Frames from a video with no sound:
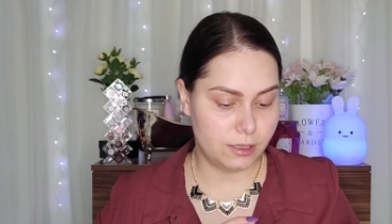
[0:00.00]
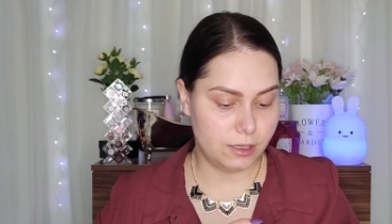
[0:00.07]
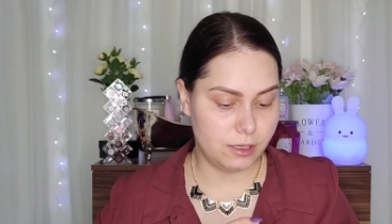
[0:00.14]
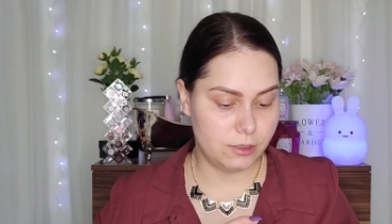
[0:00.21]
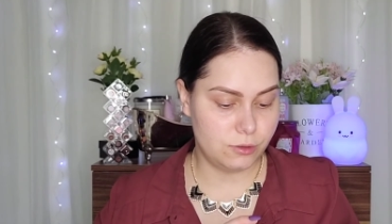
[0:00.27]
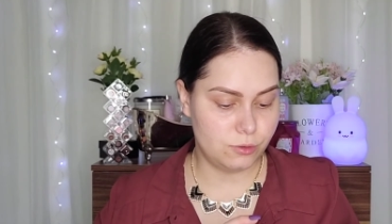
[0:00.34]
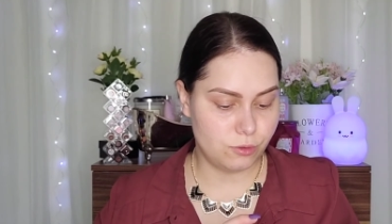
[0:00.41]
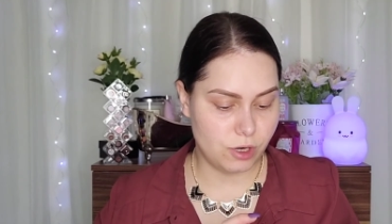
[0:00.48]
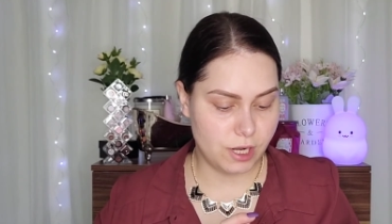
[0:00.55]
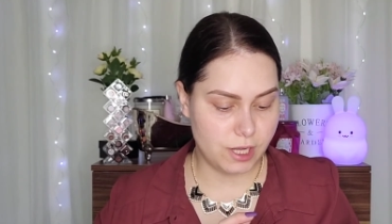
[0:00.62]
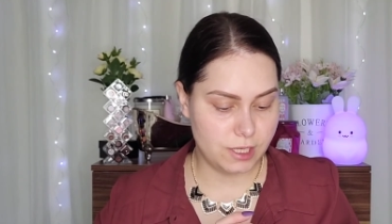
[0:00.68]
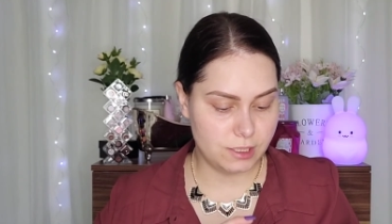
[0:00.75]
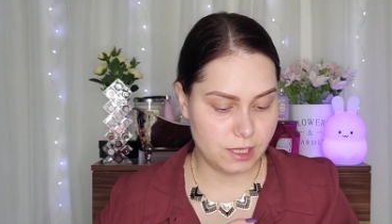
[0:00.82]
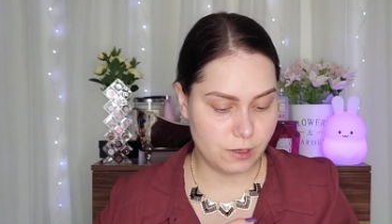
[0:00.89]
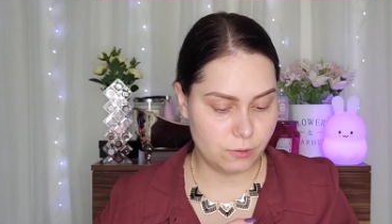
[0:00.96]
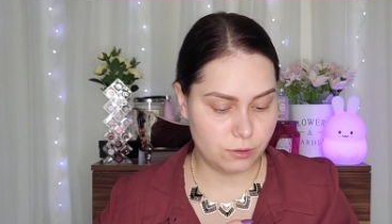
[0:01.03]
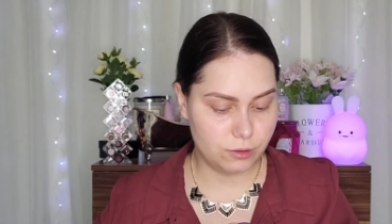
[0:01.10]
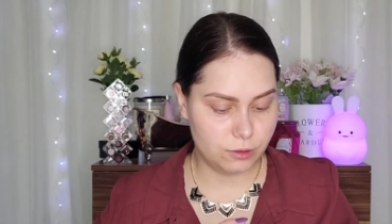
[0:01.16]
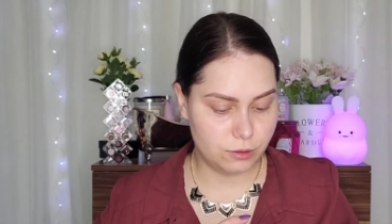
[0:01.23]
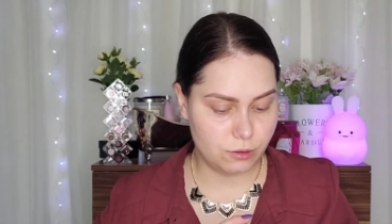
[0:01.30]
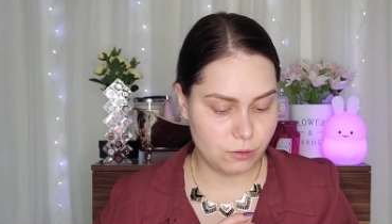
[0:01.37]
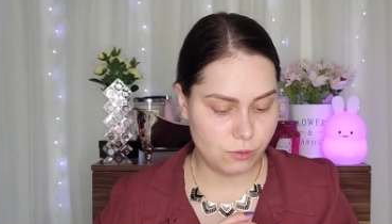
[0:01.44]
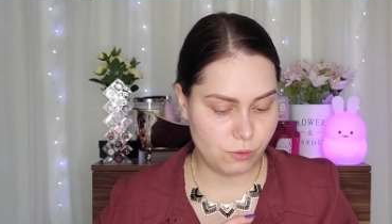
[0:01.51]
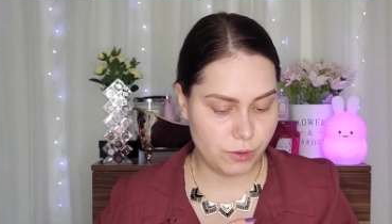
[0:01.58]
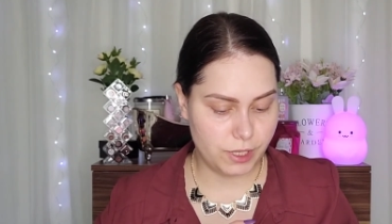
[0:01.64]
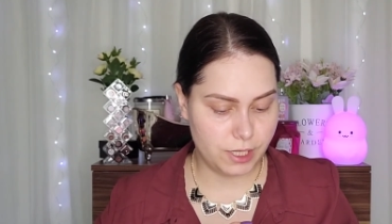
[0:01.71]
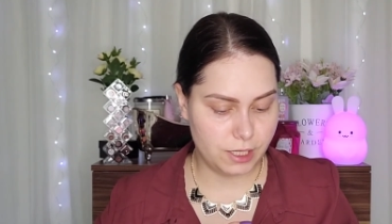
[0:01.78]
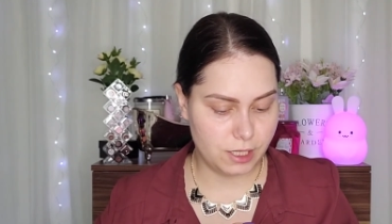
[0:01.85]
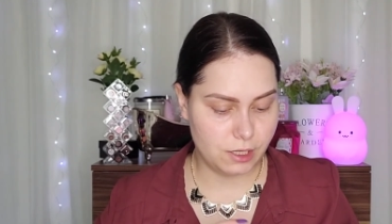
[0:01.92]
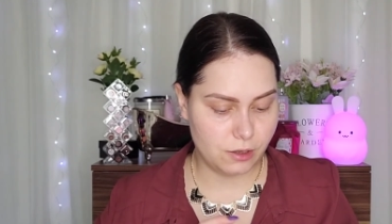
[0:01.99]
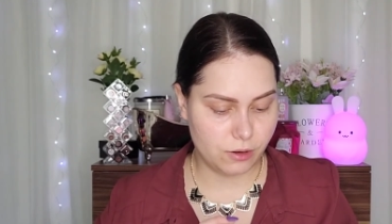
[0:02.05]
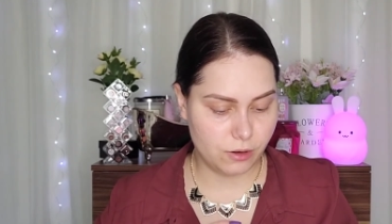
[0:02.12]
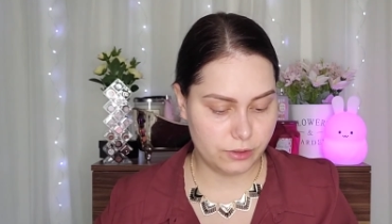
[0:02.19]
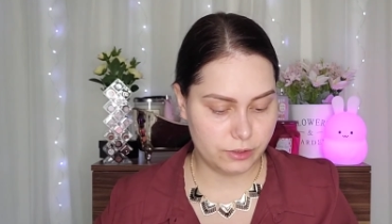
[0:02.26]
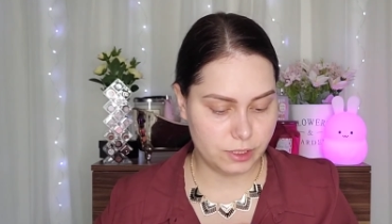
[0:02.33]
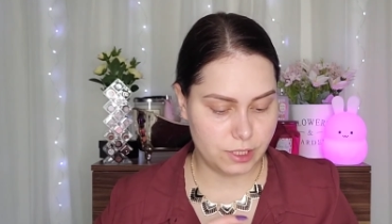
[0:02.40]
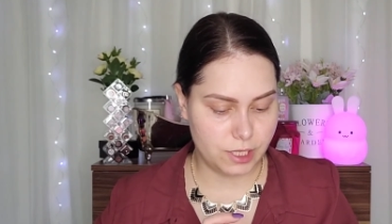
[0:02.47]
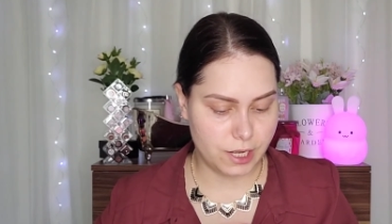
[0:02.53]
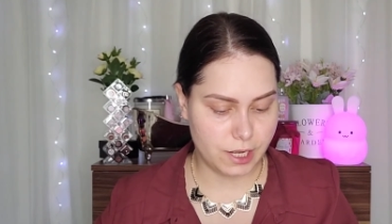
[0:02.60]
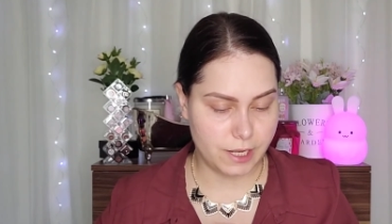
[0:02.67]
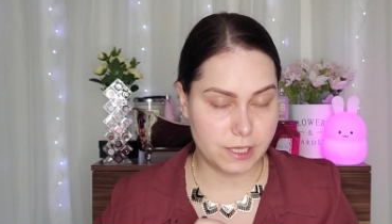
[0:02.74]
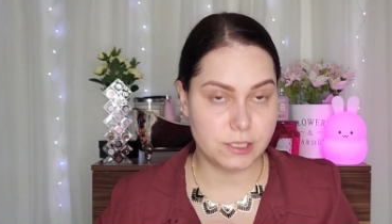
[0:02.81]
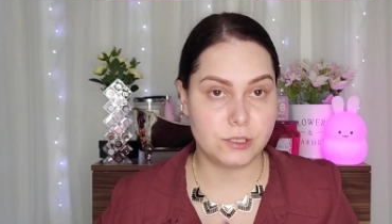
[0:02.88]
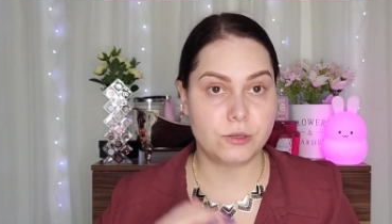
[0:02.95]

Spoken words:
it dries out so quickly on the eyes.